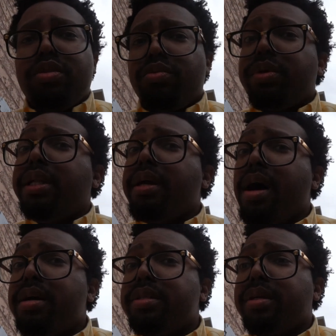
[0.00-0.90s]
Is really
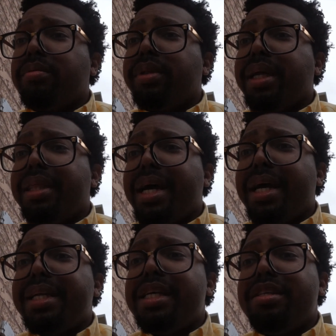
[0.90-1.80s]
awesome. Like,
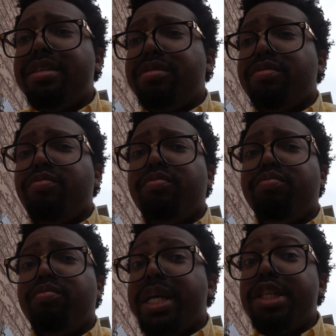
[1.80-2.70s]
that is
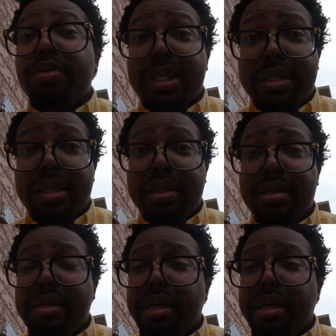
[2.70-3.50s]
interesting.